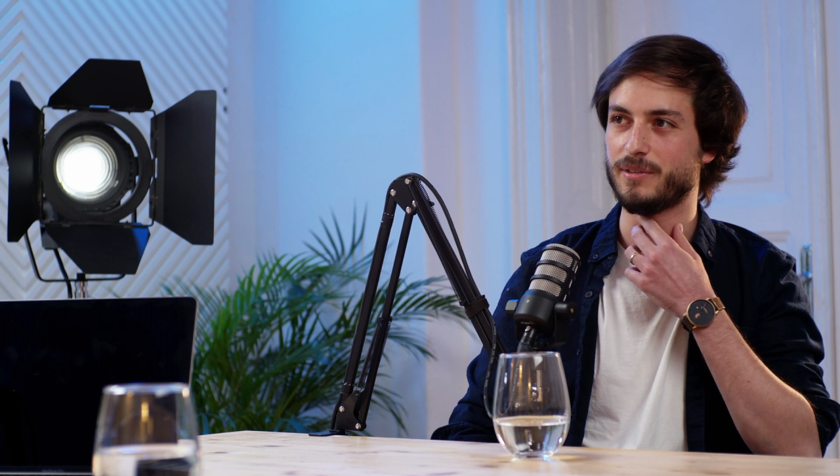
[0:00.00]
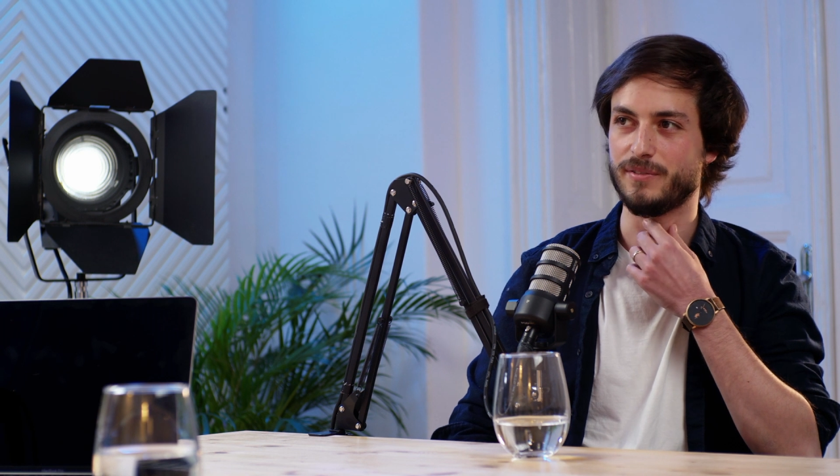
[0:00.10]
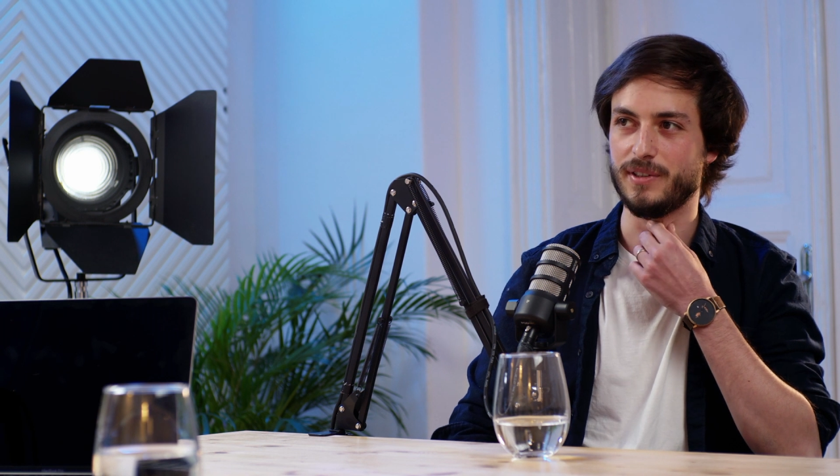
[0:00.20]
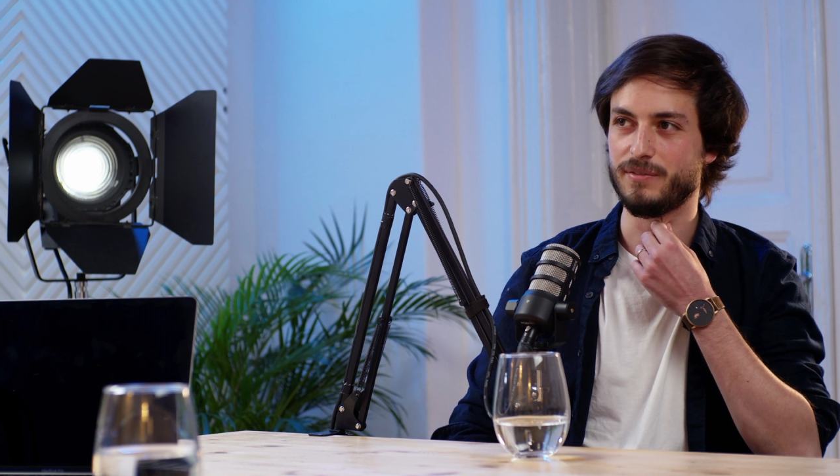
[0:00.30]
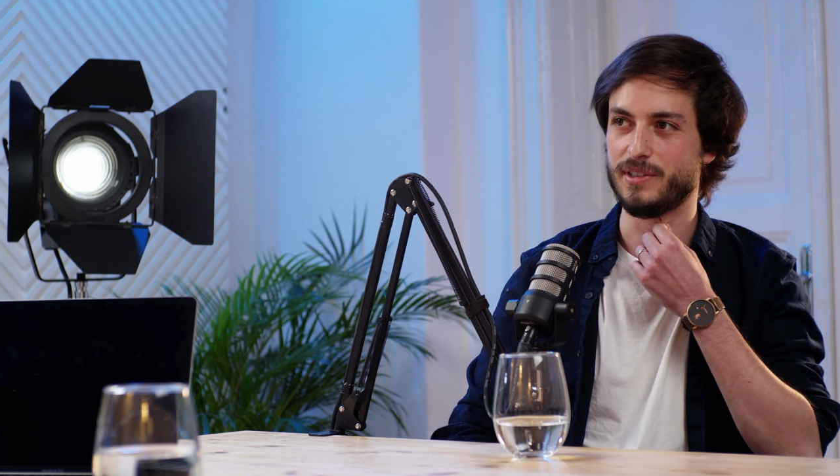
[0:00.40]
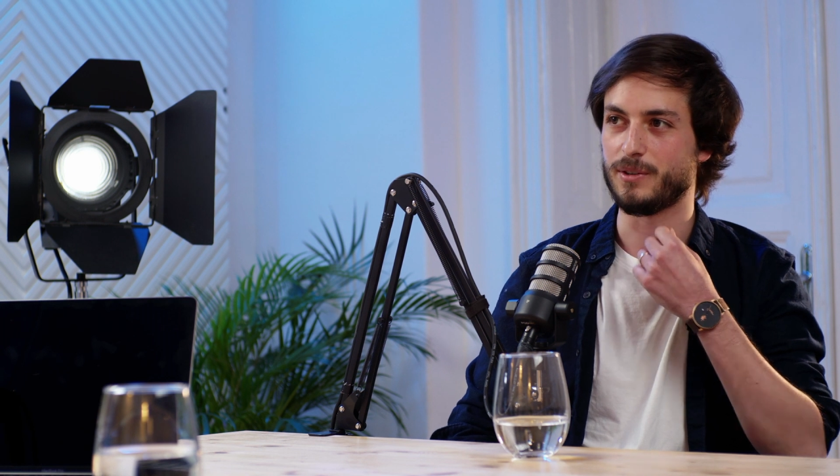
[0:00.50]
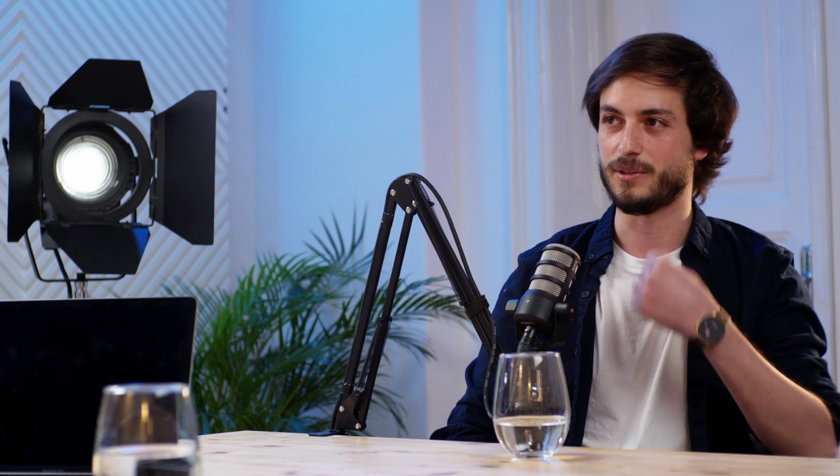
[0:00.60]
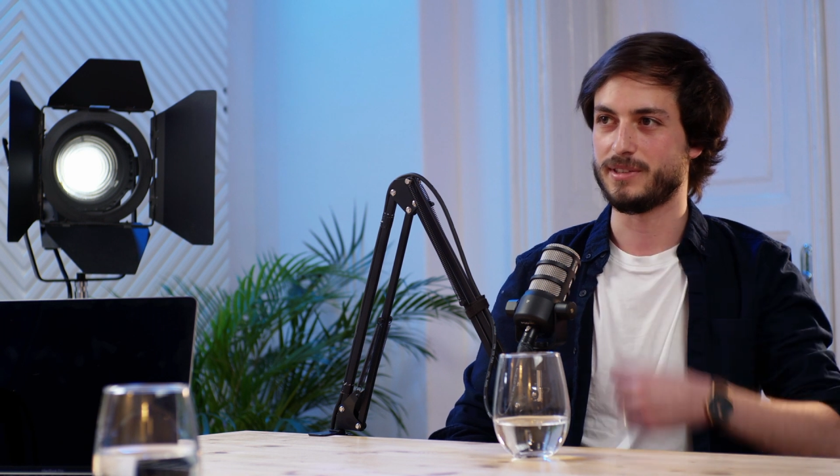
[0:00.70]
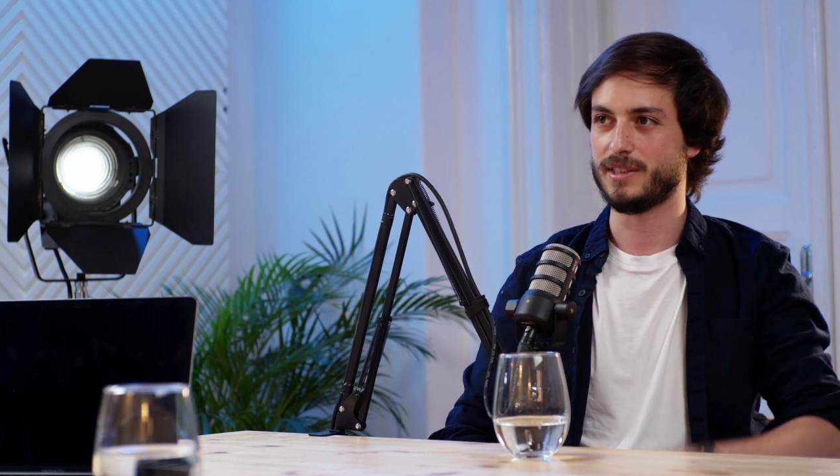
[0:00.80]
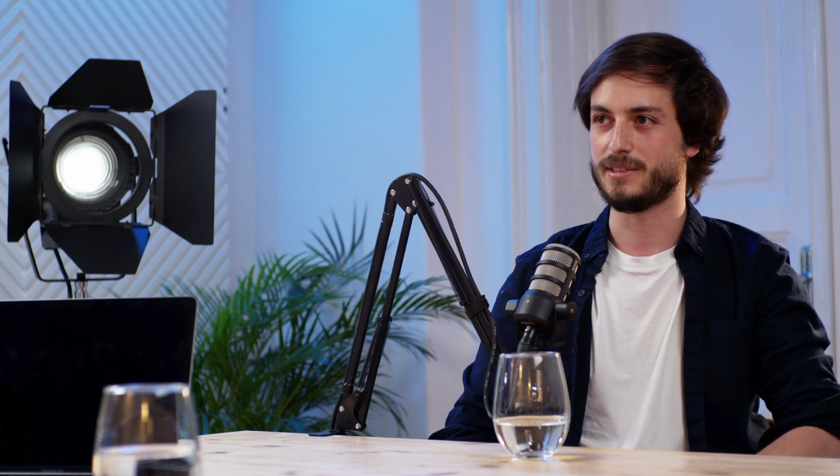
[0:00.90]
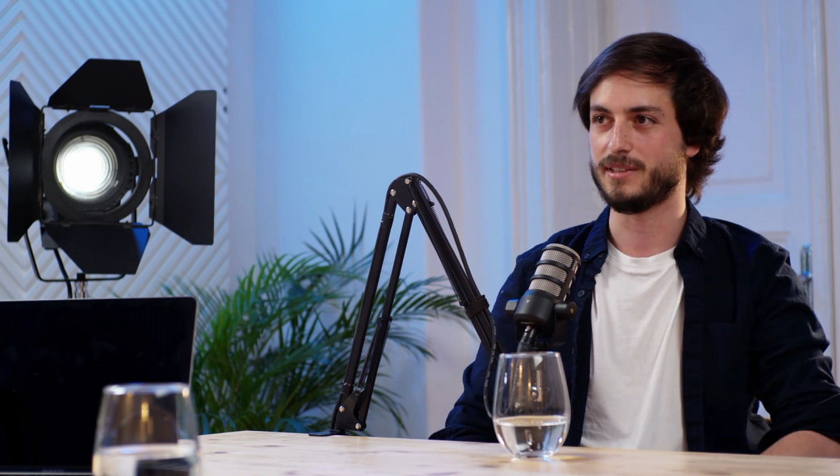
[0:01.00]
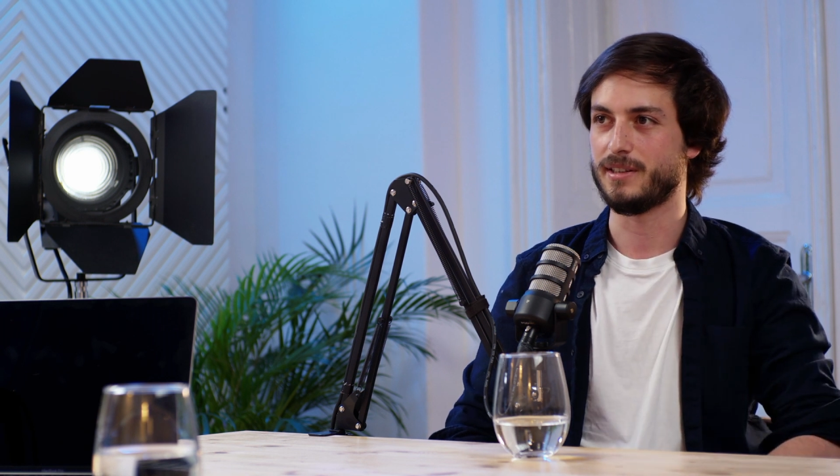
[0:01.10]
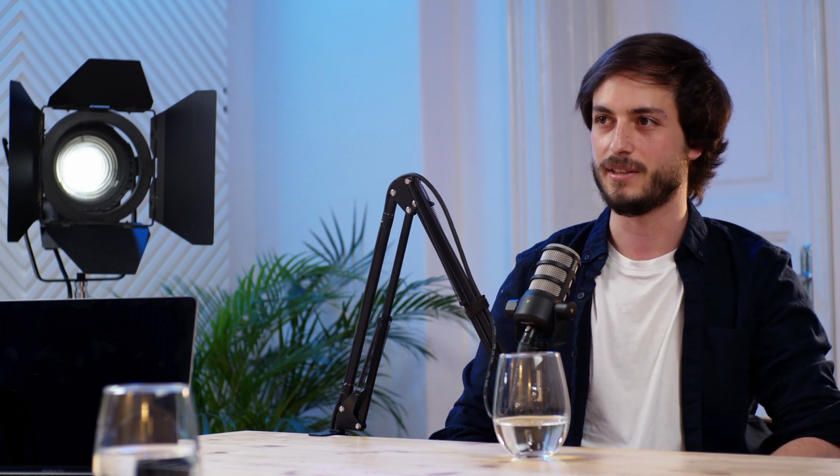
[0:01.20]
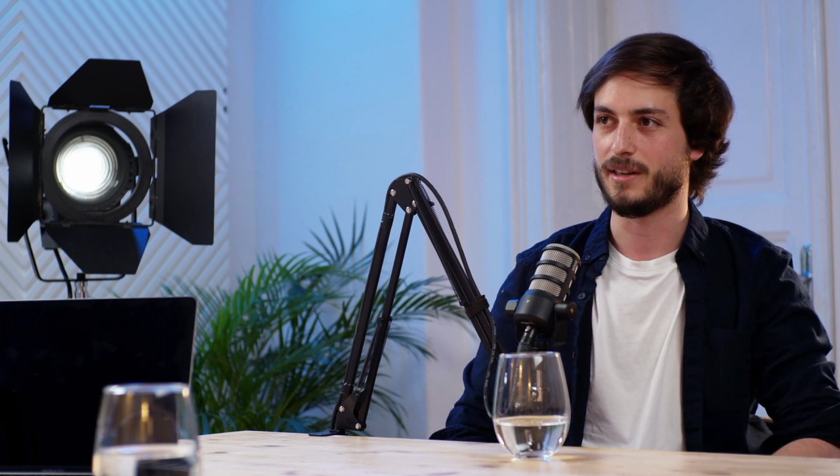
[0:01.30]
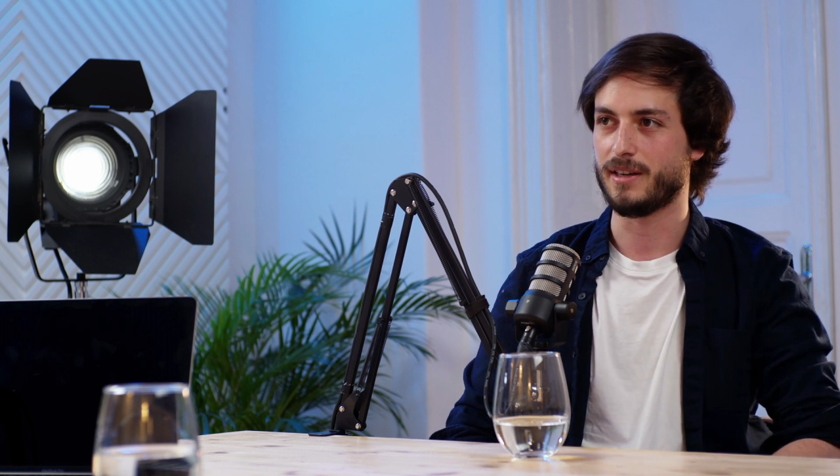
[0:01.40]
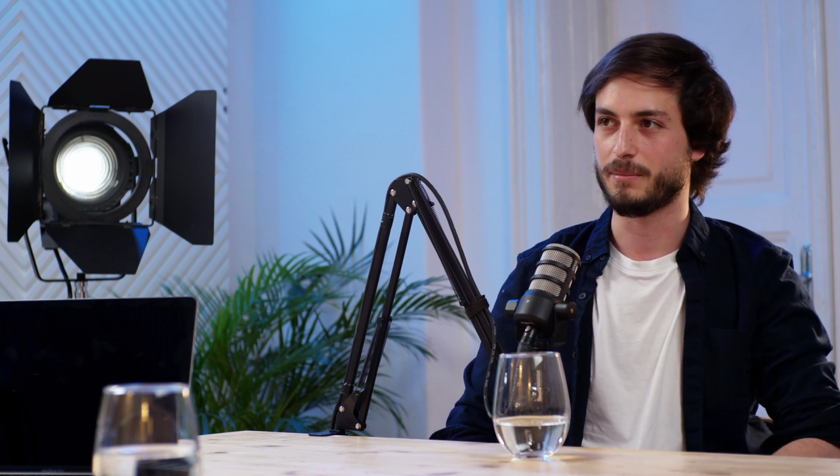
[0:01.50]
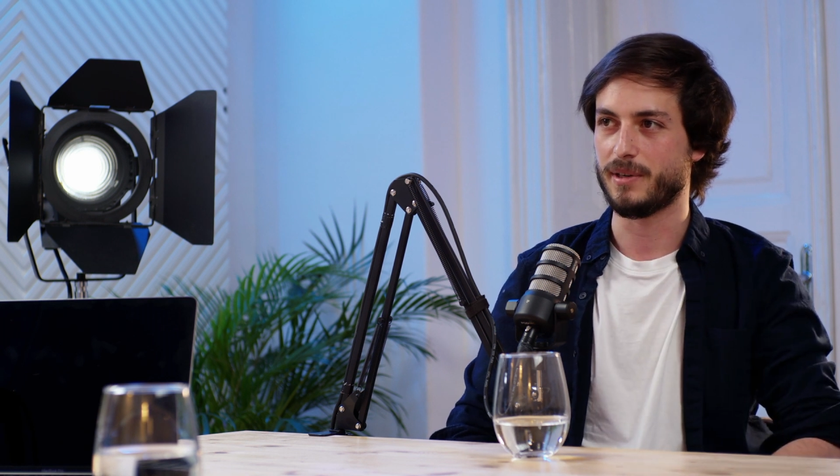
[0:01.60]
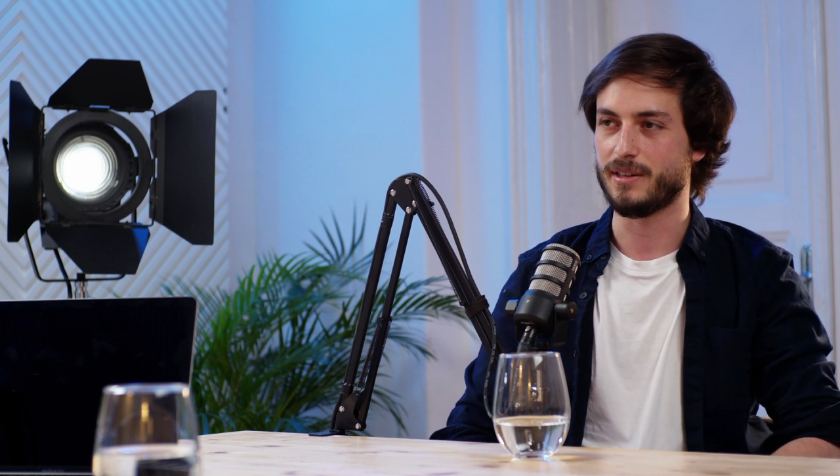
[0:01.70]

50 or 60, like